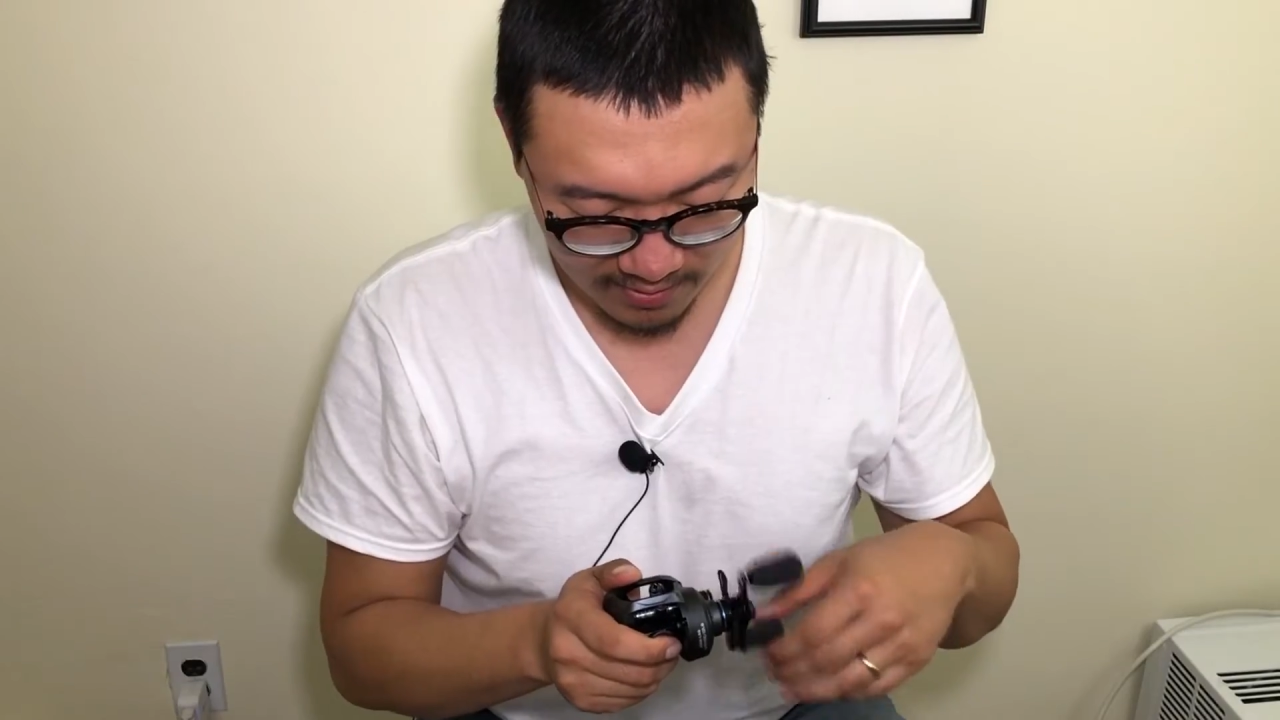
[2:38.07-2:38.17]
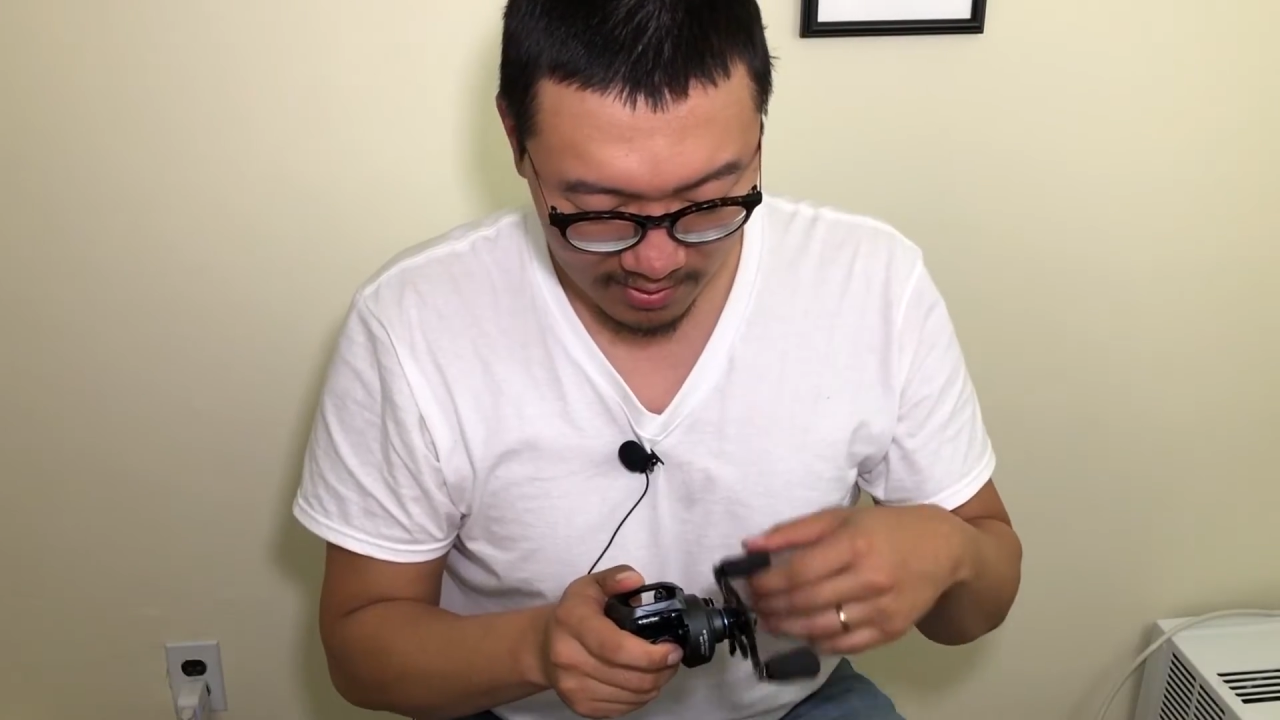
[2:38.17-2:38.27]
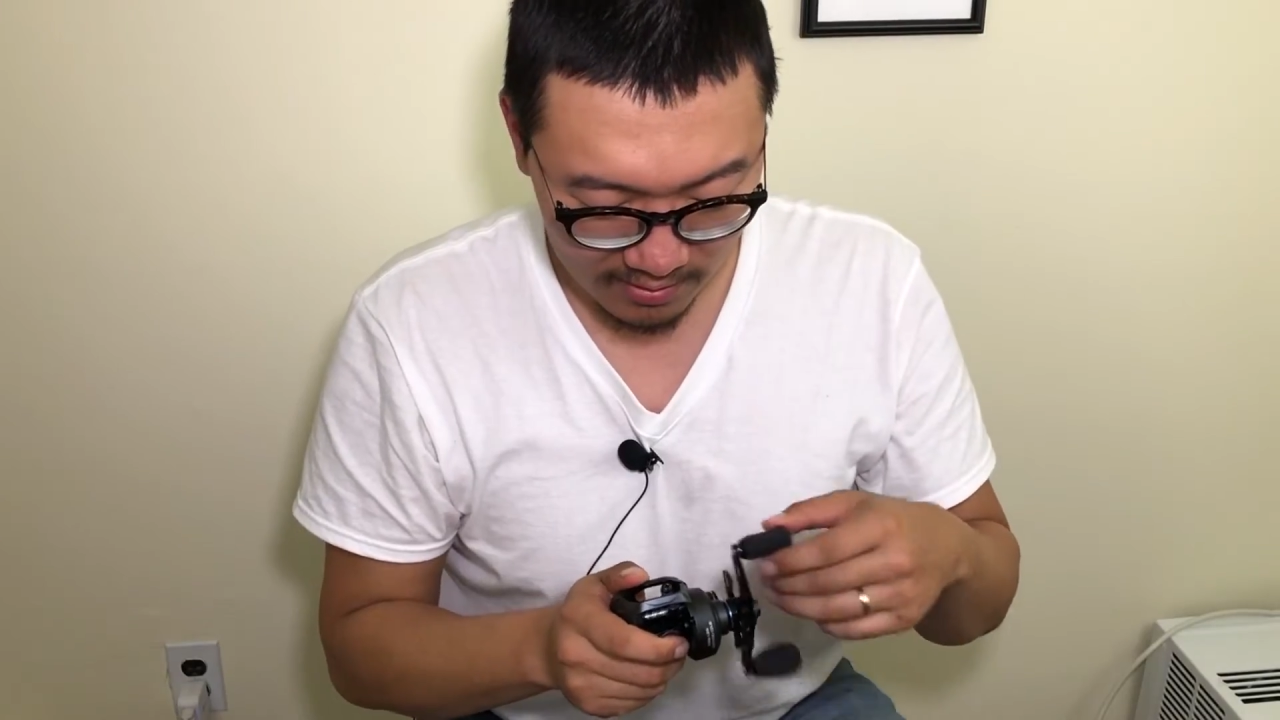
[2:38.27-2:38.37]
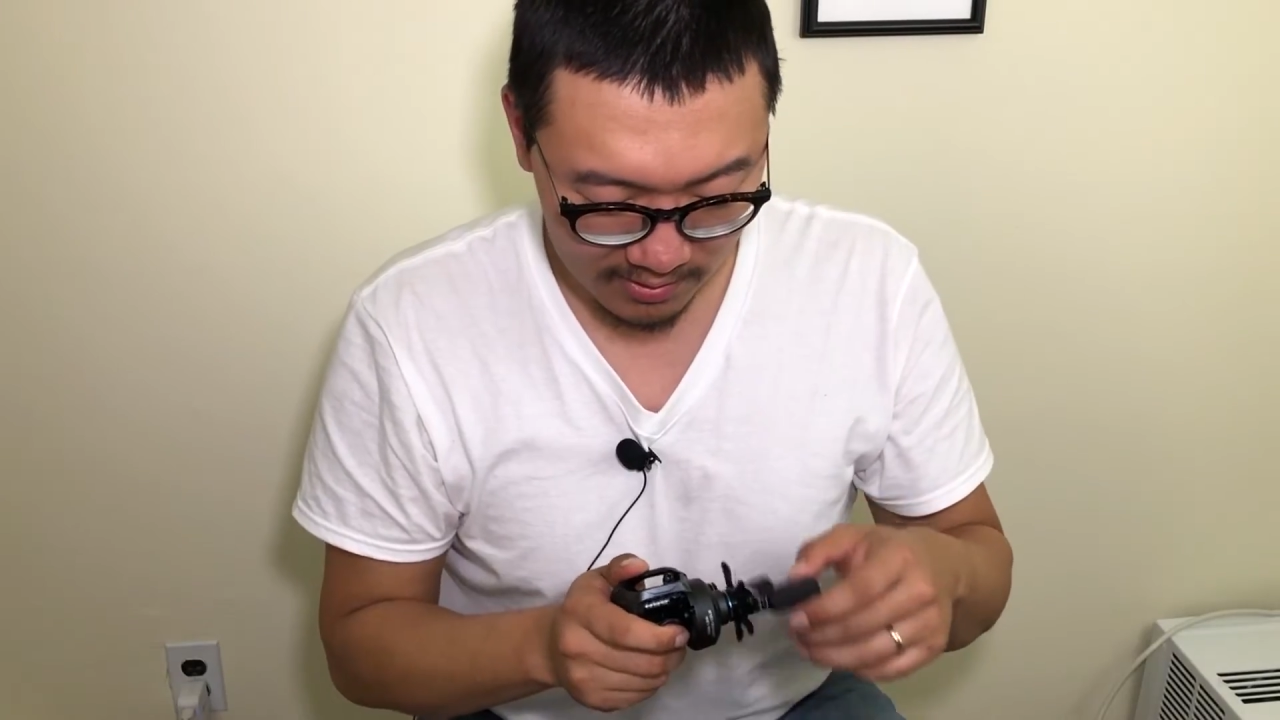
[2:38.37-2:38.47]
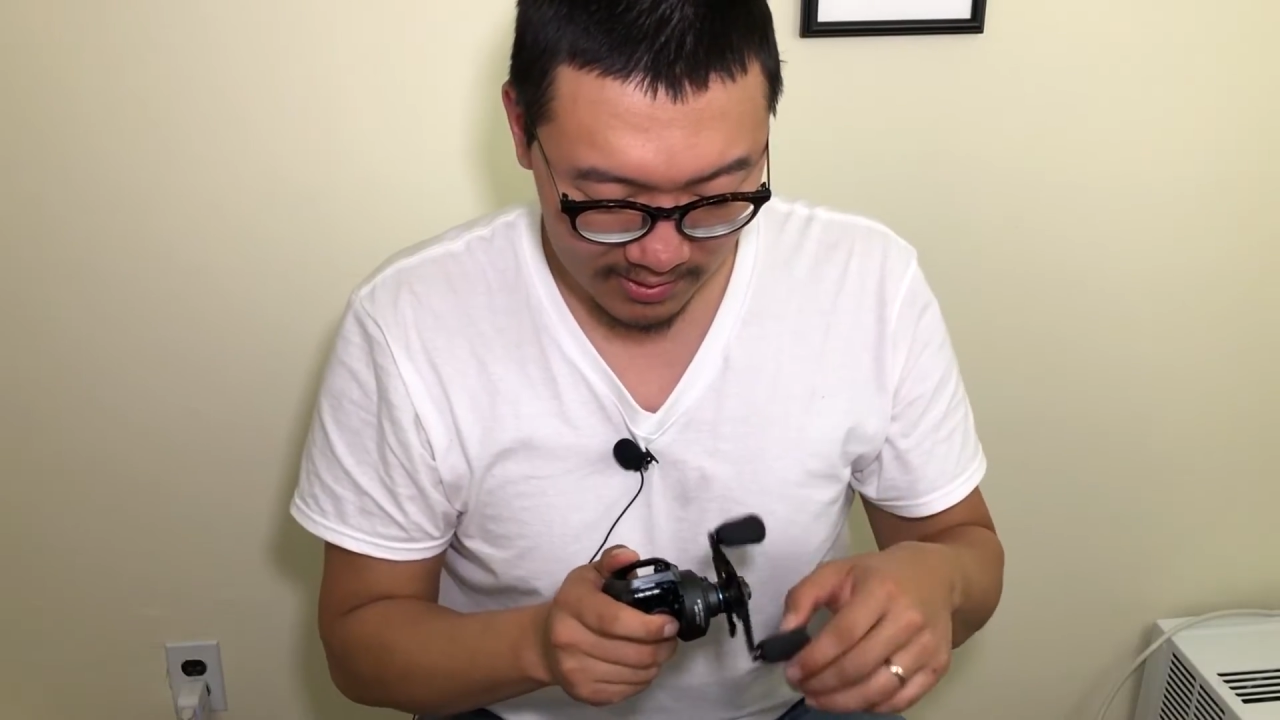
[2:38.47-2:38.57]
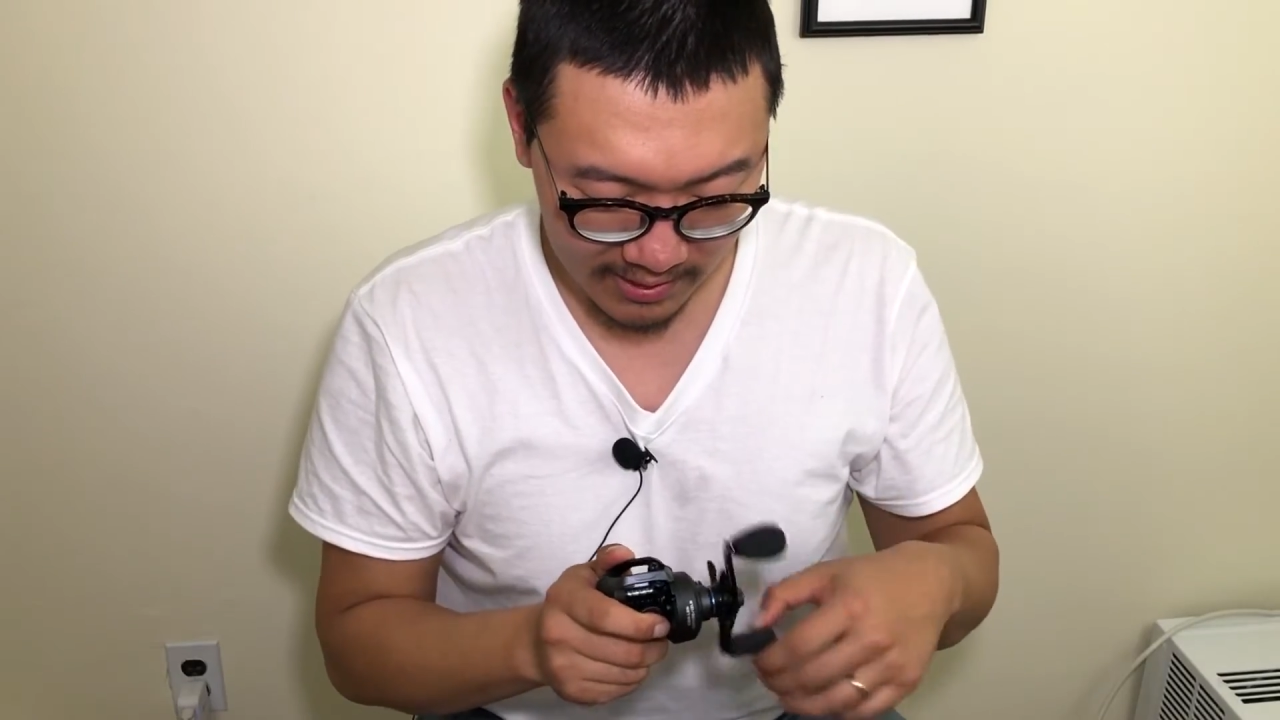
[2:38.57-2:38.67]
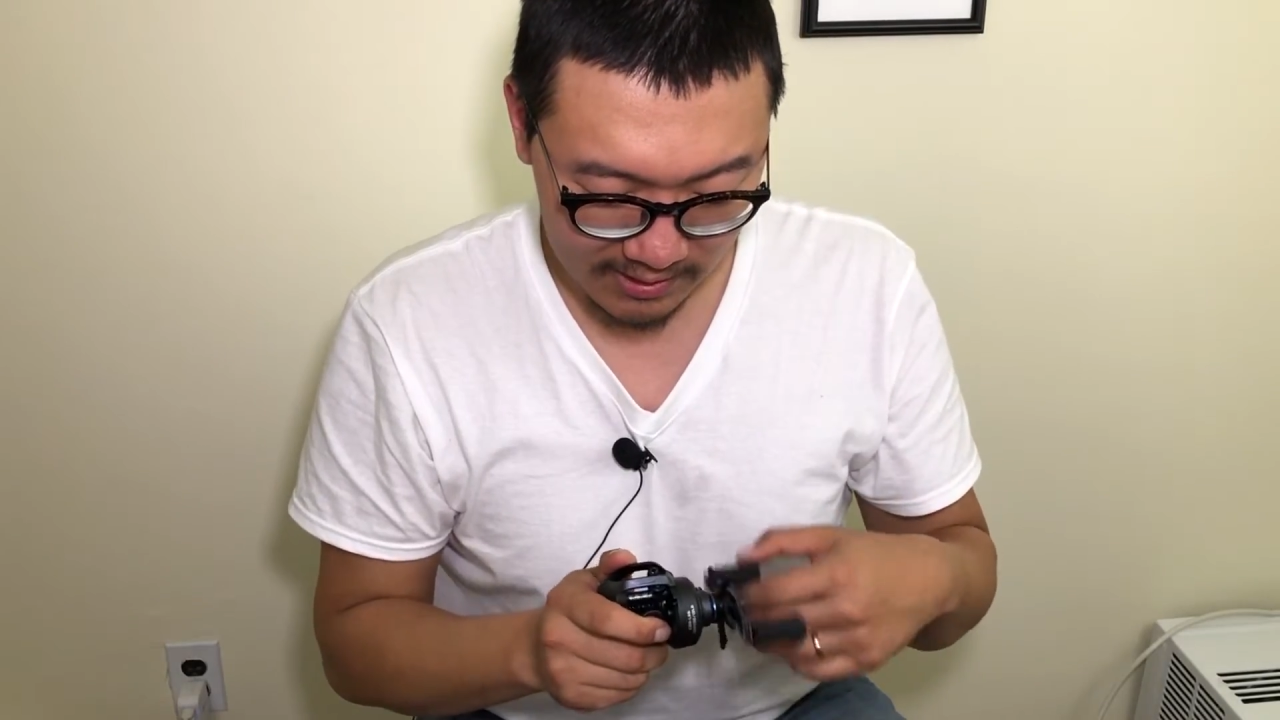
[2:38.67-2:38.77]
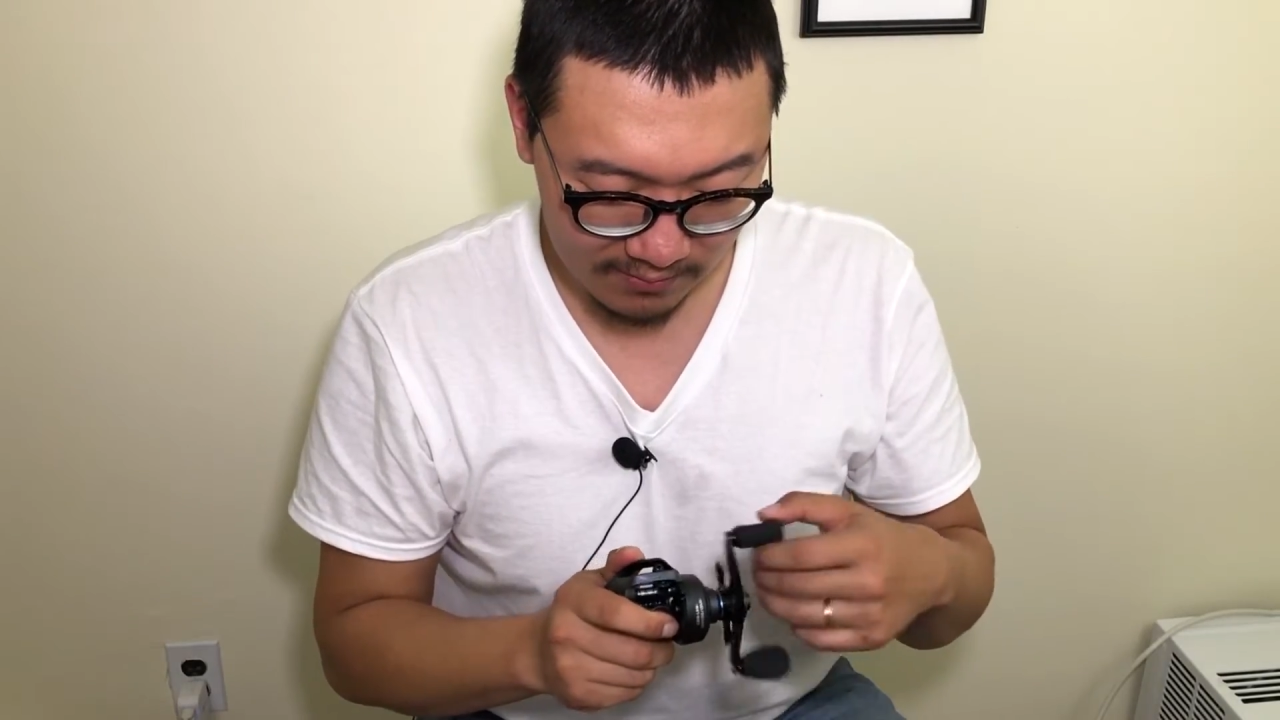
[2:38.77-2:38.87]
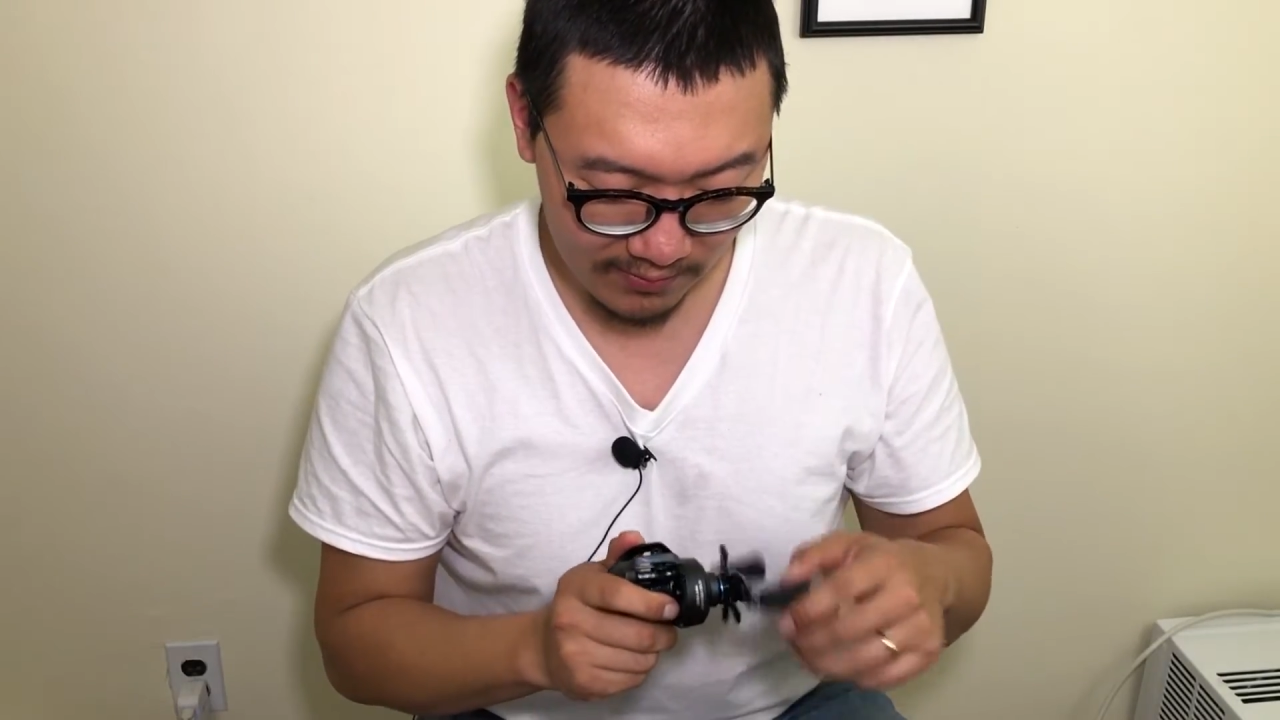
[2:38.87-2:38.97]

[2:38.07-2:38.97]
very nice,